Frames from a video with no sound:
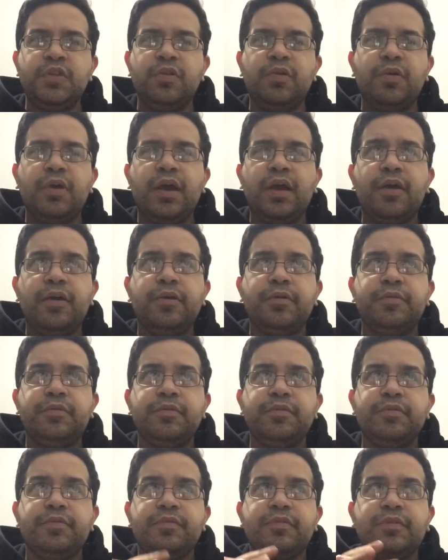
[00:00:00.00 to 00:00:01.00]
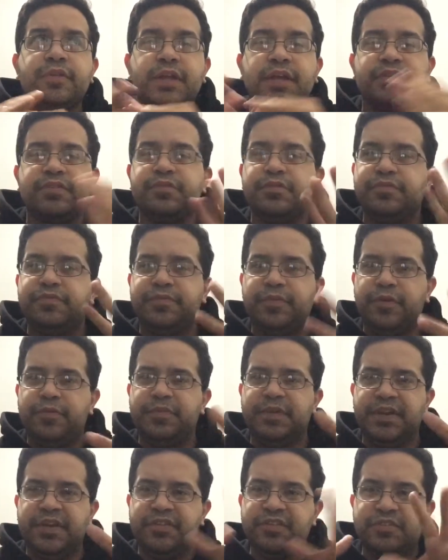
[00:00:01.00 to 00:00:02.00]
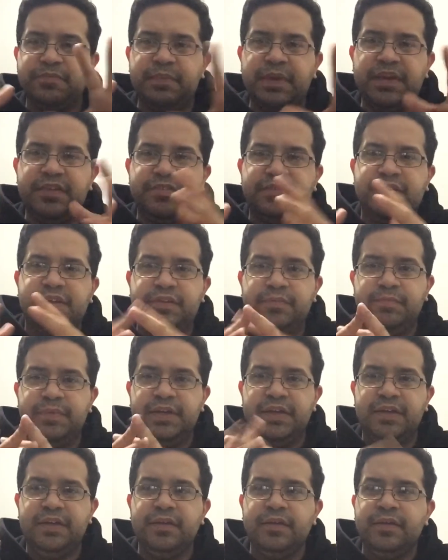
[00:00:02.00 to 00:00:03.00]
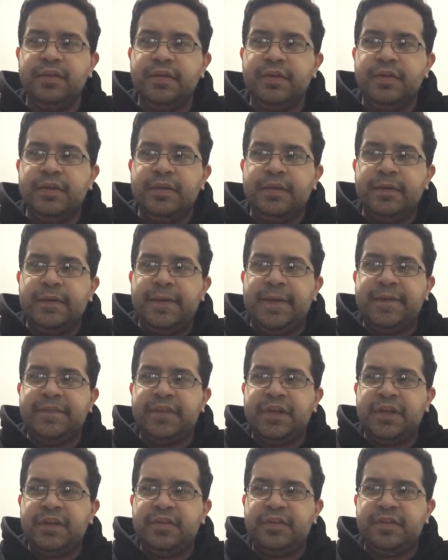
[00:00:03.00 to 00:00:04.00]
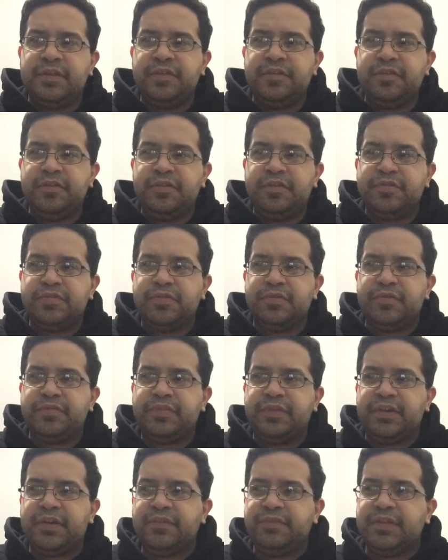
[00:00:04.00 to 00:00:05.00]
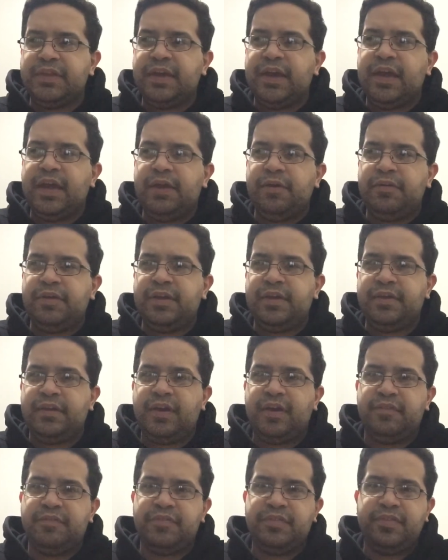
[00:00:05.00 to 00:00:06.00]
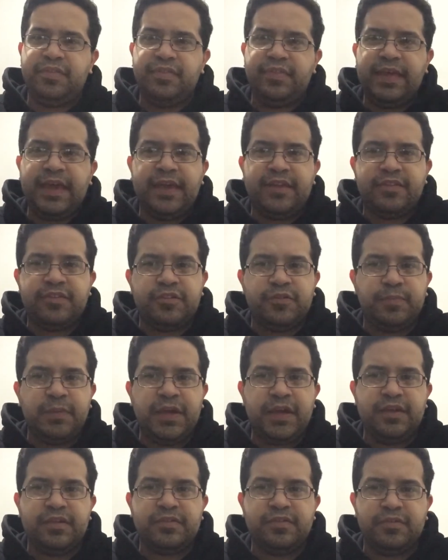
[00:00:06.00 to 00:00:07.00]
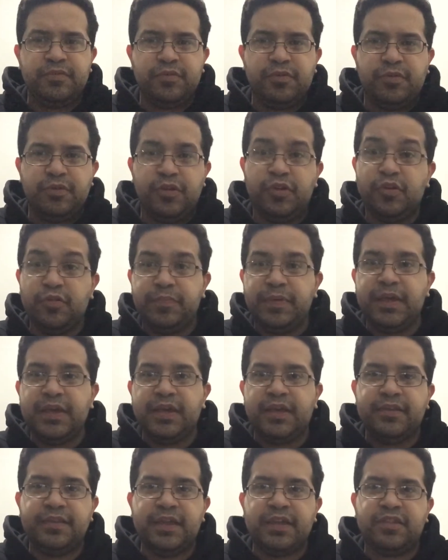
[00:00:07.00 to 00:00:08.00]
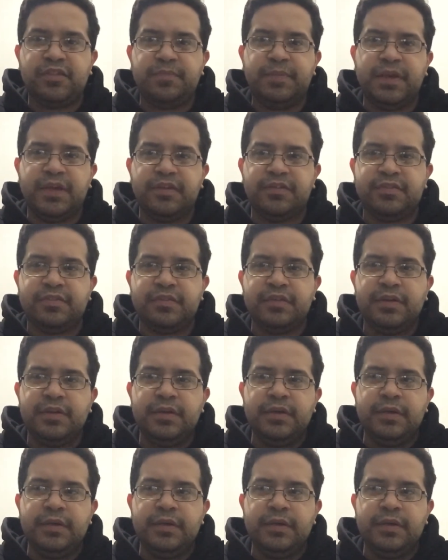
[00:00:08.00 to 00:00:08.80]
or how claustrophobic a space can be, and then you sort of think of the irony of that space, or you being in that space,